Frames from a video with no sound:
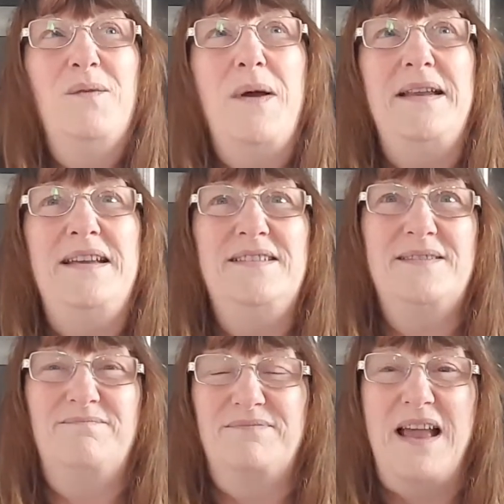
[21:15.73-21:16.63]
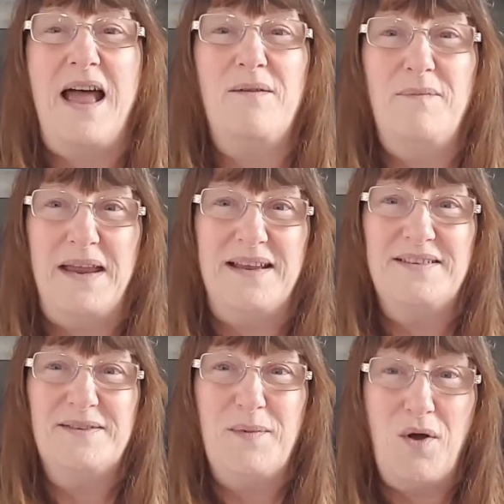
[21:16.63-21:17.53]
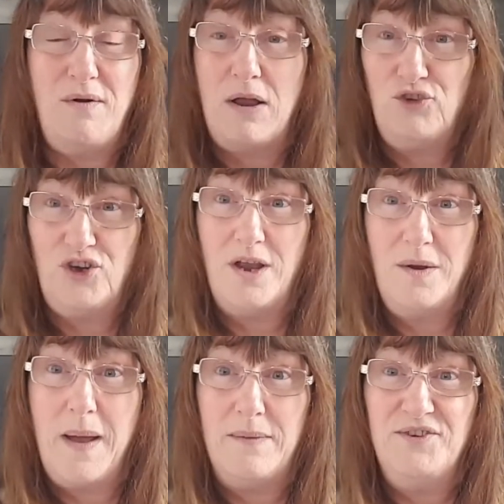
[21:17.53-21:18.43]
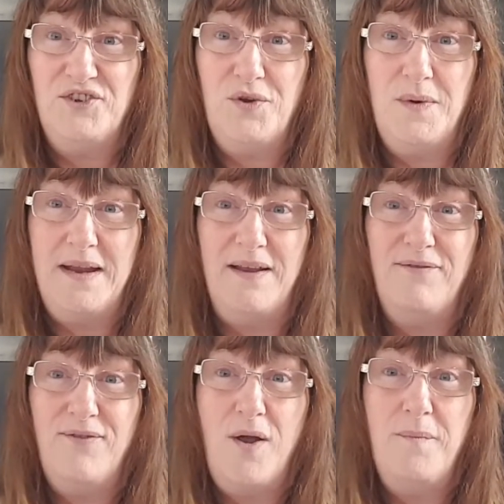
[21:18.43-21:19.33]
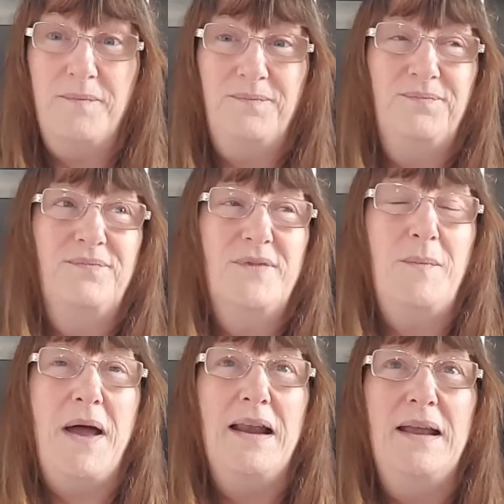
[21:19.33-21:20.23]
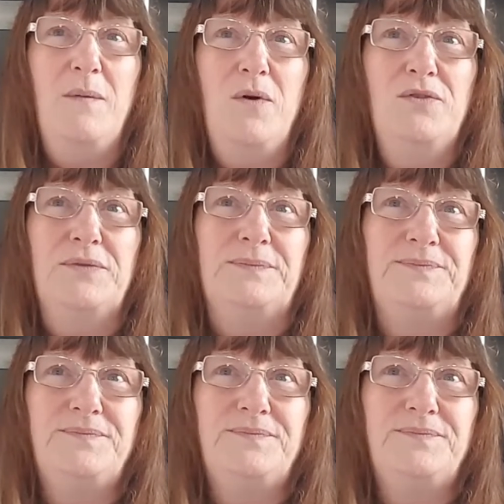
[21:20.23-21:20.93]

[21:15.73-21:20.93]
when he's out making some more. I'll show you how he's doing it from the pallet wood.